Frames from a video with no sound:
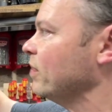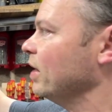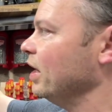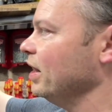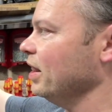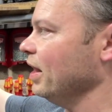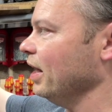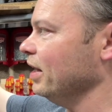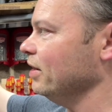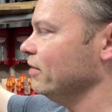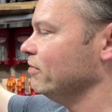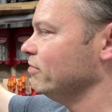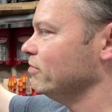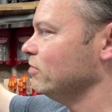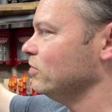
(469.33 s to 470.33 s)
it
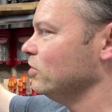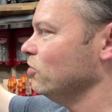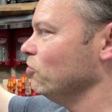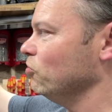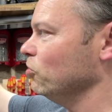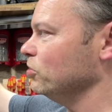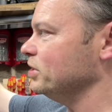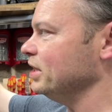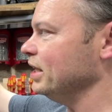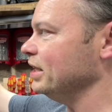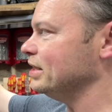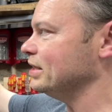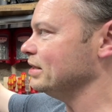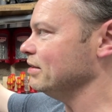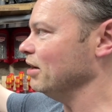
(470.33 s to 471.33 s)
then
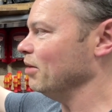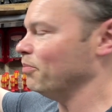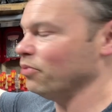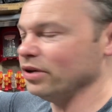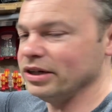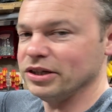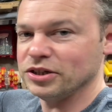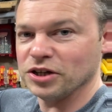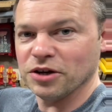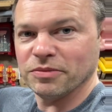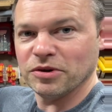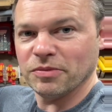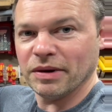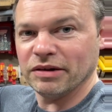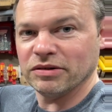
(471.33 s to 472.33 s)
rotates a
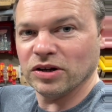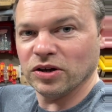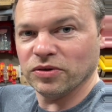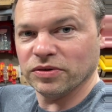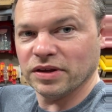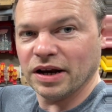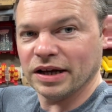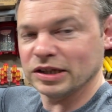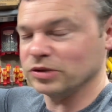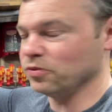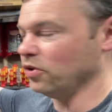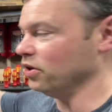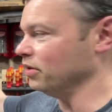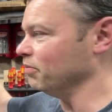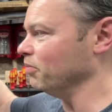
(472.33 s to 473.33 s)
predetermined amount to load the next
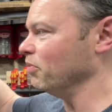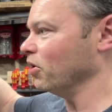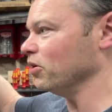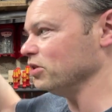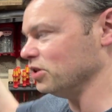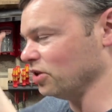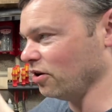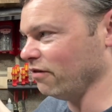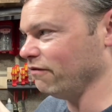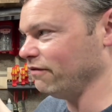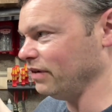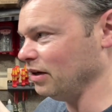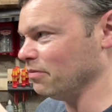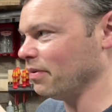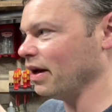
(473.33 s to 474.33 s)
one. Because it's got
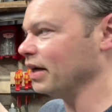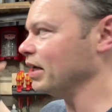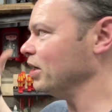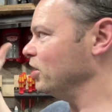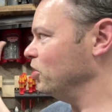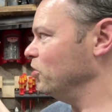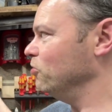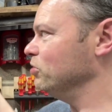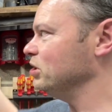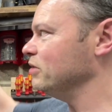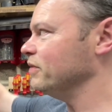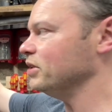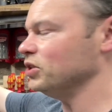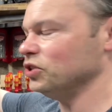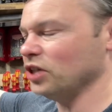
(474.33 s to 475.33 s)
feedback, it knows
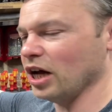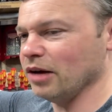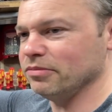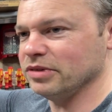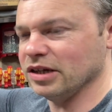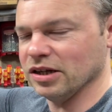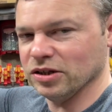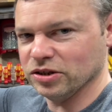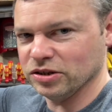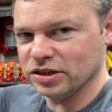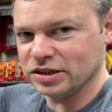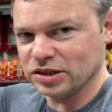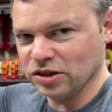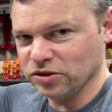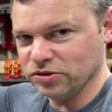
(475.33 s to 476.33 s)
if it's jammed and
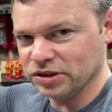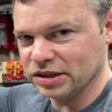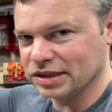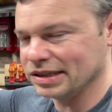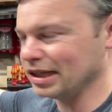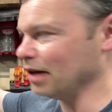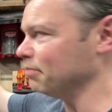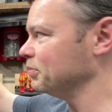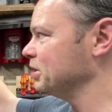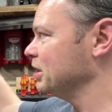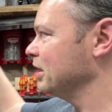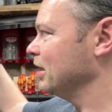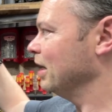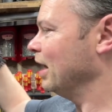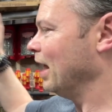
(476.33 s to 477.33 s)
it's losing steps.
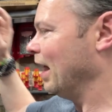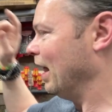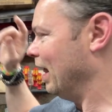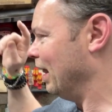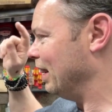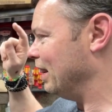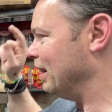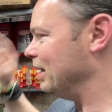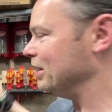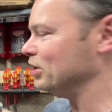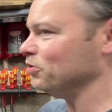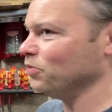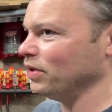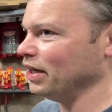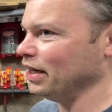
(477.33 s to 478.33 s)

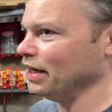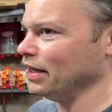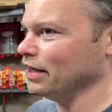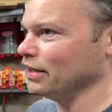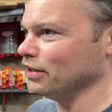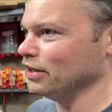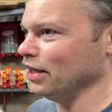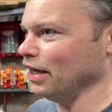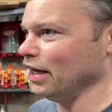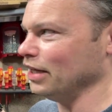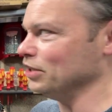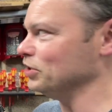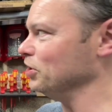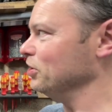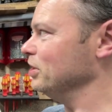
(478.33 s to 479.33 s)
This way
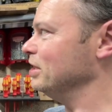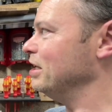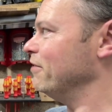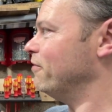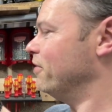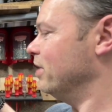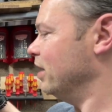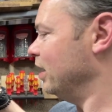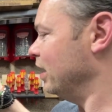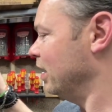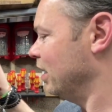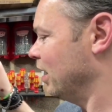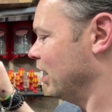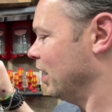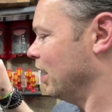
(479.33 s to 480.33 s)
is done differently.
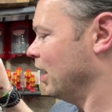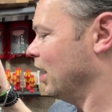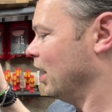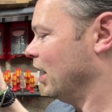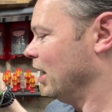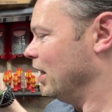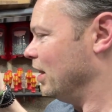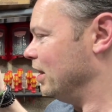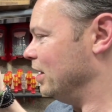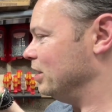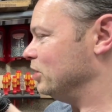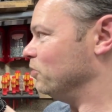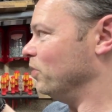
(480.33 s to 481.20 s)
This